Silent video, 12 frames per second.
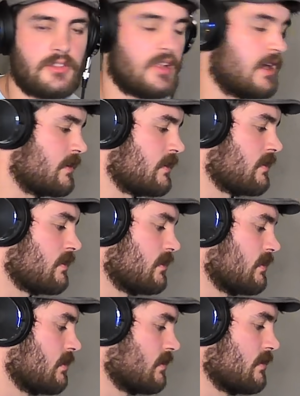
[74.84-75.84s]
land.
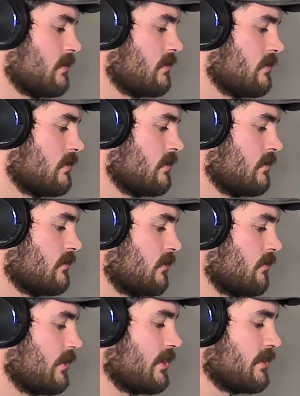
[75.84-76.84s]
So
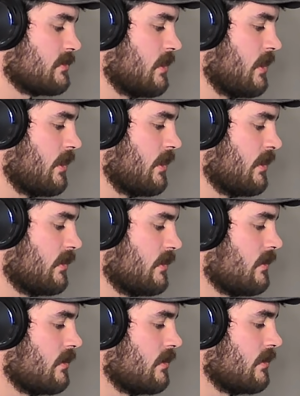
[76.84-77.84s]
finish there,
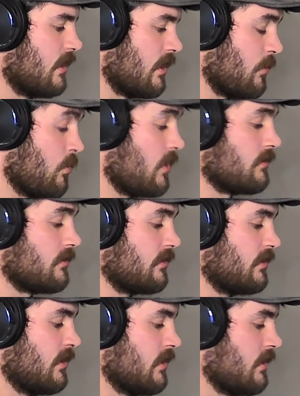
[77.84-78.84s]
it wants
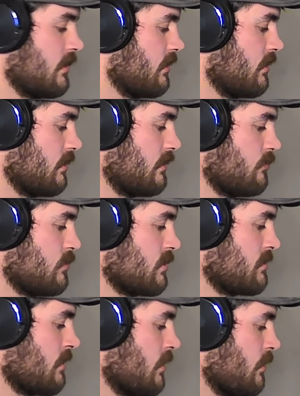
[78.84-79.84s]
to
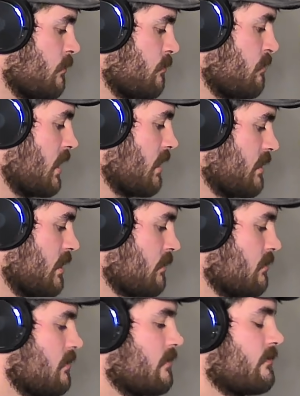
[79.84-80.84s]
resolve back down
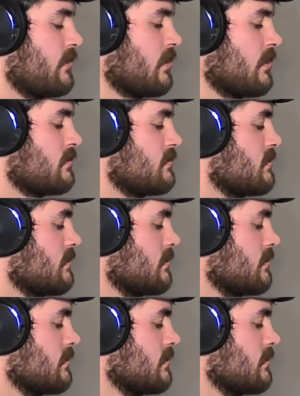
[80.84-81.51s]
to the 1st.